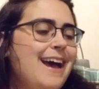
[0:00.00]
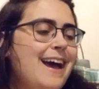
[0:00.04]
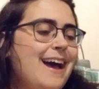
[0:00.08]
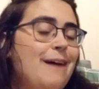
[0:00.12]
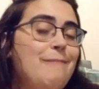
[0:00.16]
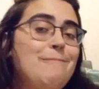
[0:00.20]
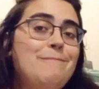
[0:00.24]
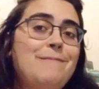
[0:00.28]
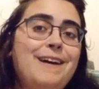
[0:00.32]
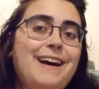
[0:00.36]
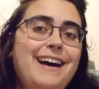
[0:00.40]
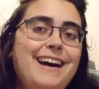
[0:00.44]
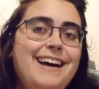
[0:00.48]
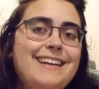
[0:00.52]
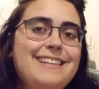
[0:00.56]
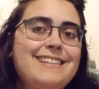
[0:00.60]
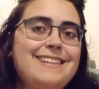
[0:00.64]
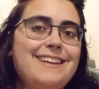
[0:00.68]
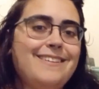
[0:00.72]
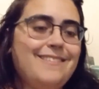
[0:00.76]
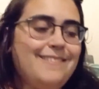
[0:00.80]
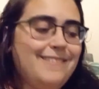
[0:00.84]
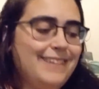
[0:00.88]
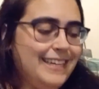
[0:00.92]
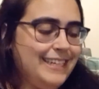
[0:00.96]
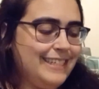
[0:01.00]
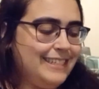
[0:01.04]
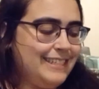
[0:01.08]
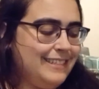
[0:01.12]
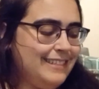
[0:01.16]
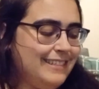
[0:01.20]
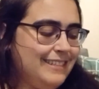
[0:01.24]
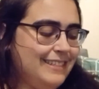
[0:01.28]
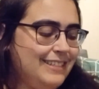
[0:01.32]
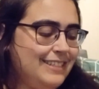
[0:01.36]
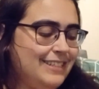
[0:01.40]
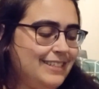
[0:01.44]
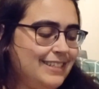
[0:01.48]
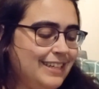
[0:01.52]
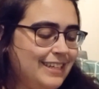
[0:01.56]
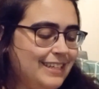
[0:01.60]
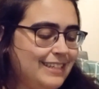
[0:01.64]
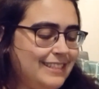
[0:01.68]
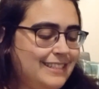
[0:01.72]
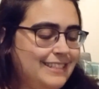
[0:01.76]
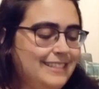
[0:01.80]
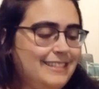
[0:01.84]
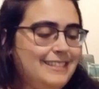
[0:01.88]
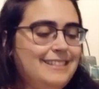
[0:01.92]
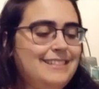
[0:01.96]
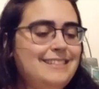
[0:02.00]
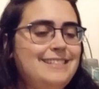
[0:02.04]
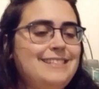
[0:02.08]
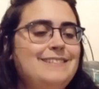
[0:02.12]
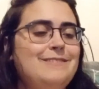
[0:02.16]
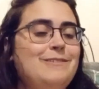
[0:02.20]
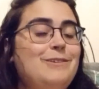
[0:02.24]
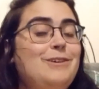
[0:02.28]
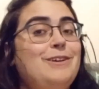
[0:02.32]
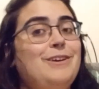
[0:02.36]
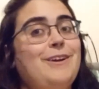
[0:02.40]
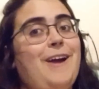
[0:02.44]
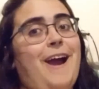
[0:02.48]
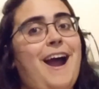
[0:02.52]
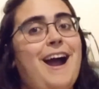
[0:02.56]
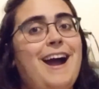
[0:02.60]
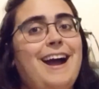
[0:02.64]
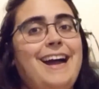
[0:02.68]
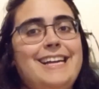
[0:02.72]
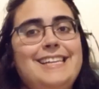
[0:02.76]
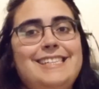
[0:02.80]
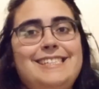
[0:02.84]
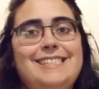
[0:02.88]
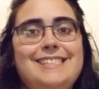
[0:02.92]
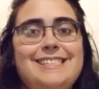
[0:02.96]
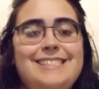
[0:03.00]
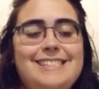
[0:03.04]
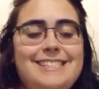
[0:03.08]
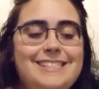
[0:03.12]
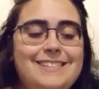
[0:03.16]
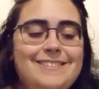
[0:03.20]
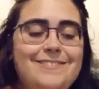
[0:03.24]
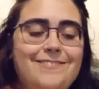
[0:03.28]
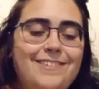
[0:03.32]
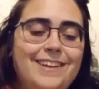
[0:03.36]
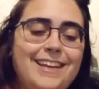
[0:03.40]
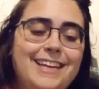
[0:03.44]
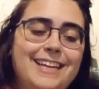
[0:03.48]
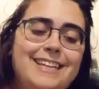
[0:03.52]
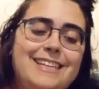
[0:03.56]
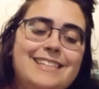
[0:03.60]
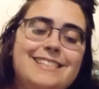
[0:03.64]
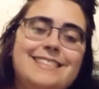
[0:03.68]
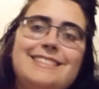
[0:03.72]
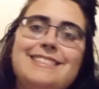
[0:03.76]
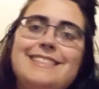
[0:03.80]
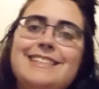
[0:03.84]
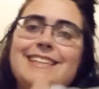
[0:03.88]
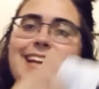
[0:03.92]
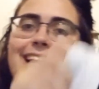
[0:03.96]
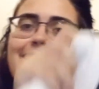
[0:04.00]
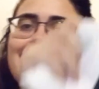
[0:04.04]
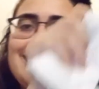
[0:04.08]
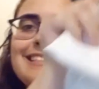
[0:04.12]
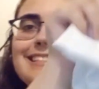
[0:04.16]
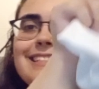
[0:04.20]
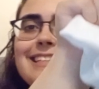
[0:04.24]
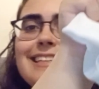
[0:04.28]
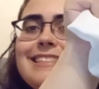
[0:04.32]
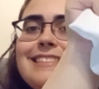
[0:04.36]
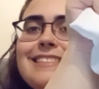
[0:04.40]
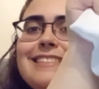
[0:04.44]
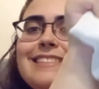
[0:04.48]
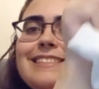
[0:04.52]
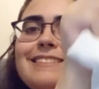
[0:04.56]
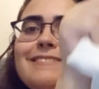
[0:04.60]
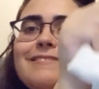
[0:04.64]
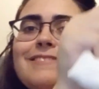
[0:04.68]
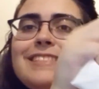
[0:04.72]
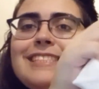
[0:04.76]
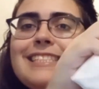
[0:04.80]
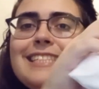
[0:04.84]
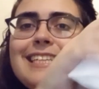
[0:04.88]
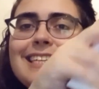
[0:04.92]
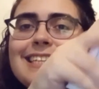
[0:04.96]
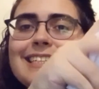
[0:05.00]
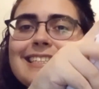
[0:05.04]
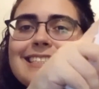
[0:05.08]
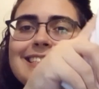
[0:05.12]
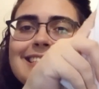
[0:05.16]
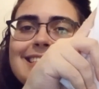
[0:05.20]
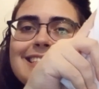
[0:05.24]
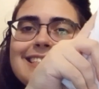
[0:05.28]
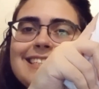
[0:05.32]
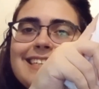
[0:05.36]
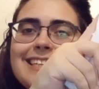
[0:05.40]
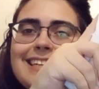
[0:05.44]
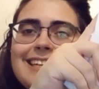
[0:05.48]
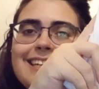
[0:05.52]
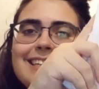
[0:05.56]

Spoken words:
But I just finished the next section of 6.